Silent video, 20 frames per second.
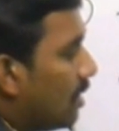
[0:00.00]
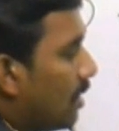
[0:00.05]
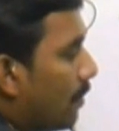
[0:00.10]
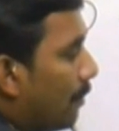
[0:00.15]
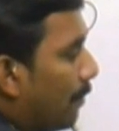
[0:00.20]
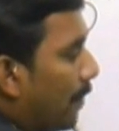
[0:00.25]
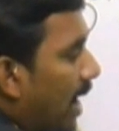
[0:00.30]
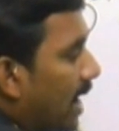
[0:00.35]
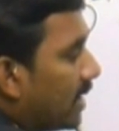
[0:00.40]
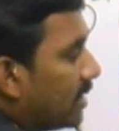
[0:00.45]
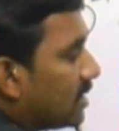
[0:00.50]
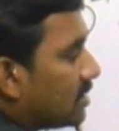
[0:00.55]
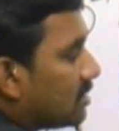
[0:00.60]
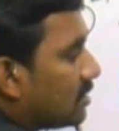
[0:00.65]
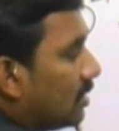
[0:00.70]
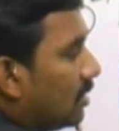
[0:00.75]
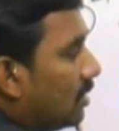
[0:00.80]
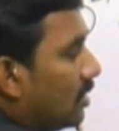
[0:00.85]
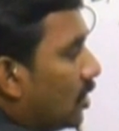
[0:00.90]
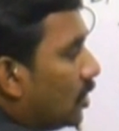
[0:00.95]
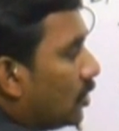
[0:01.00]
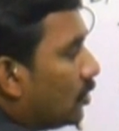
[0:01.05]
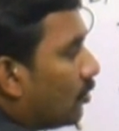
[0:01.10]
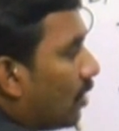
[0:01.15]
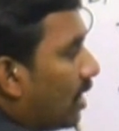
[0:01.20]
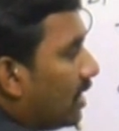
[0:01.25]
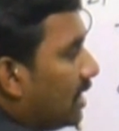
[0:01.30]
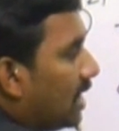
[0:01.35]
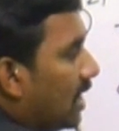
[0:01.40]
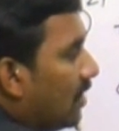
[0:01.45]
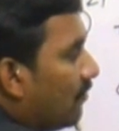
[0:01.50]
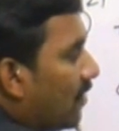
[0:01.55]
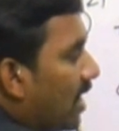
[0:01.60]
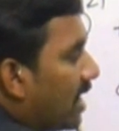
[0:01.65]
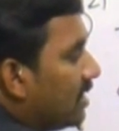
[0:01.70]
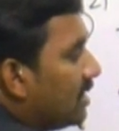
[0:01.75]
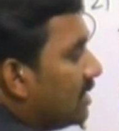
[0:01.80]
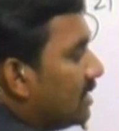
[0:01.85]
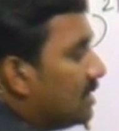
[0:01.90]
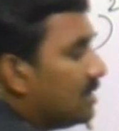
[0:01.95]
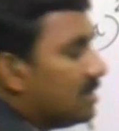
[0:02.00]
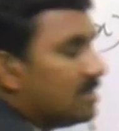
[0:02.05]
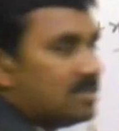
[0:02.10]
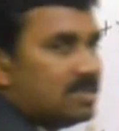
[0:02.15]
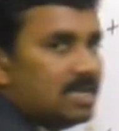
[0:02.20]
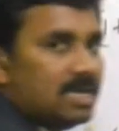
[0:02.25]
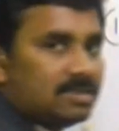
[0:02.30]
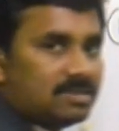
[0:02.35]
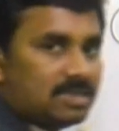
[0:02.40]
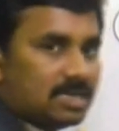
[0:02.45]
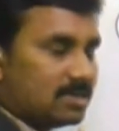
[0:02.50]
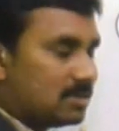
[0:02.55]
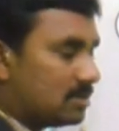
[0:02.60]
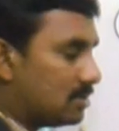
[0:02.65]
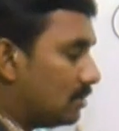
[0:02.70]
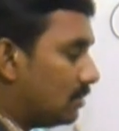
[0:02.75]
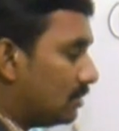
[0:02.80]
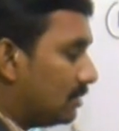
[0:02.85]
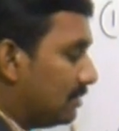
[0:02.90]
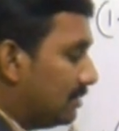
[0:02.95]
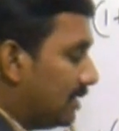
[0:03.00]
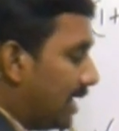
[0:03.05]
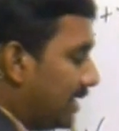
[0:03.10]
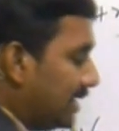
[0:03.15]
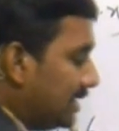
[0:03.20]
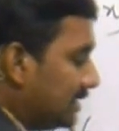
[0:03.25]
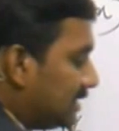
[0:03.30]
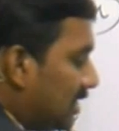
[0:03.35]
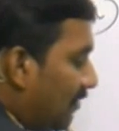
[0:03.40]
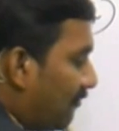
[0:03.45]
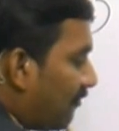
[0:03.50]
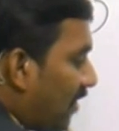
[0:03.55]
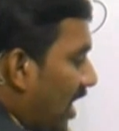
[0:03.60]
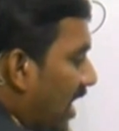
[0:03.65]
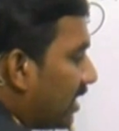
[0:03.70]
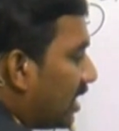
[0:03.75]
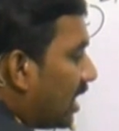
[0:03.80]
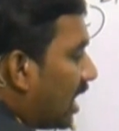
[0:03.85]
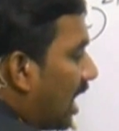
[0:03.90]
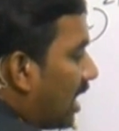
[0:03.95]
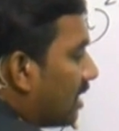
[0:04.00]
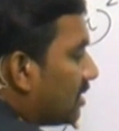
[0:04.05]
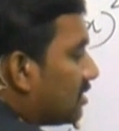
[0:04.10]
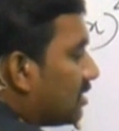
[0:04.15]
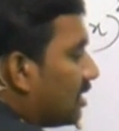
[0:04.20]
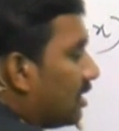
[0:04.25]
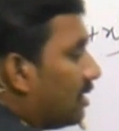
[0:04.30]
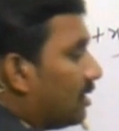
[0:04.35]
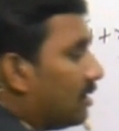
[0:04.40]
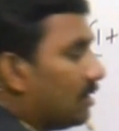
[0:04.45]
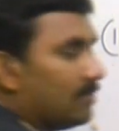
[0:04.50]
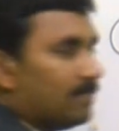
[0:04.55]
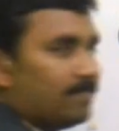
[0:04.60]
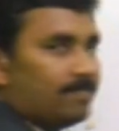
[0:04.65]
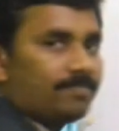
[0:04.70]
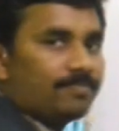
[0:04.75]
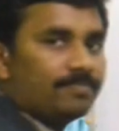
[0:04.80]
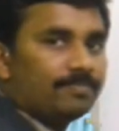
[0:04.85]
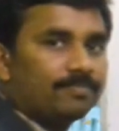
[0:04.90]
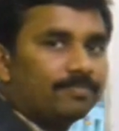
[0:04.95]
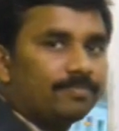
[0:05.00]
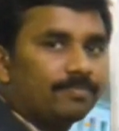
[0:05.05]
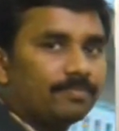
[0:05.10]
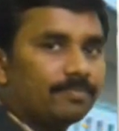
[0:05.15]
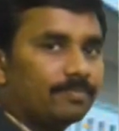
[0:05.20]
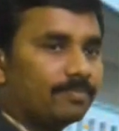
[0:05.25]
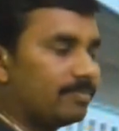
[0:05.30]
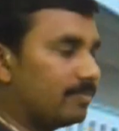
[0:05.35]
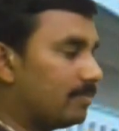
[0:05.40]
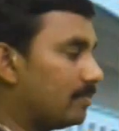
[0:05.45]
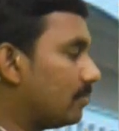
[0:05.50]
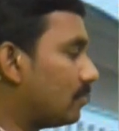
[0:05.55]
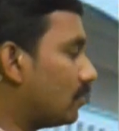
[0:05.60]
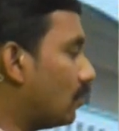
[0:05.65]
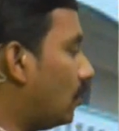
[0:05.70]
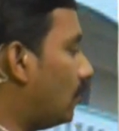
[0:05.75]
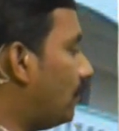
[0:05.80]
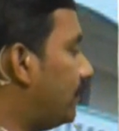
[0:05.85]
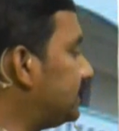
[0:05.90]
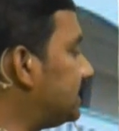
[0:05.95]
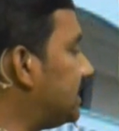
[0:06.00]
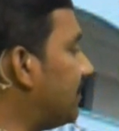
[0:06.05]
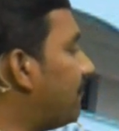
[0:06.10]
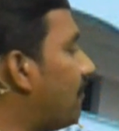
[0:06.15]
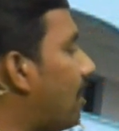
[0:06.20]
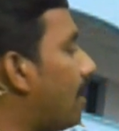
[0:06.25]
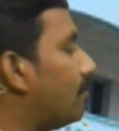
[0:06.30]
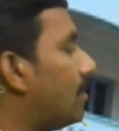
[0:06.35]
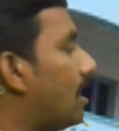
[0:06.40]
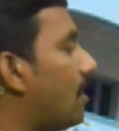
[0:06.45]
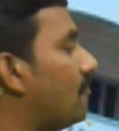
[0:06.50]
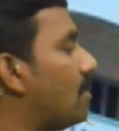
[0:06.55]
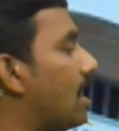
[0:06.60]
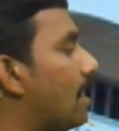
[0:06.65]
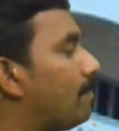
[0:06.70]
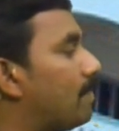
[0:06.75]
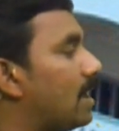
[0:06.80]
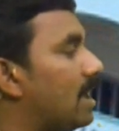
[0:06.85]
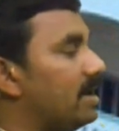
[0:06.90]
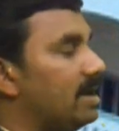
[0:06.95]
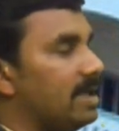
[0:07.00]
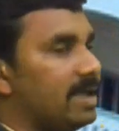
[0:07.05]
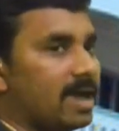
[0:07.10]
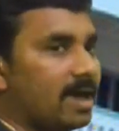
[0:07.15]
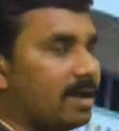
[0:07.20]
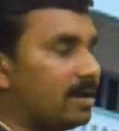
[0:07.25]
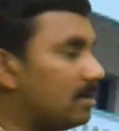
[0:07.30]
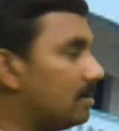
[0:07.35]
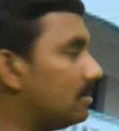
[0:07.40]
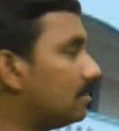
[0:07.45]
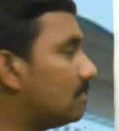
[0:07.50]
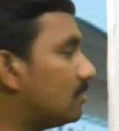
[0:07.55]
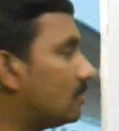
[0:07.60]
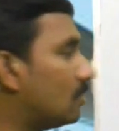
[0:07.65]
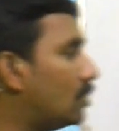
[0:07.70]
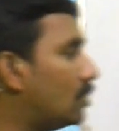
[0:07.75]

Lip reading: minus 21C6. That is the final answer. So, which formula we applied here? So,